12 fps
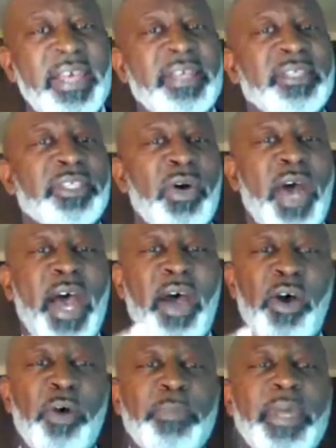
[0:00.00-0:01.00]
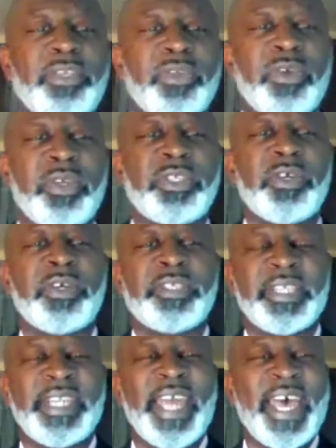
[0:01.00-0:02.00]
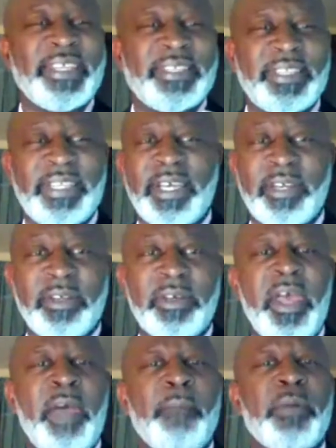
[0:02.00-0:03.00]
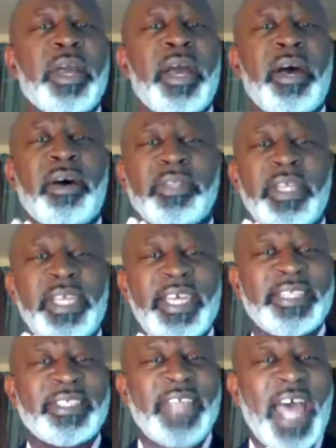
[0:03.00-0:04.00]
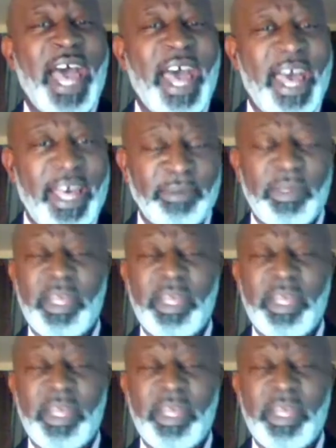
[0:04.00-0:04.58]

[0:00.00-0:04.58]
So I hope that you enjoy tonight's dinner because it's hot.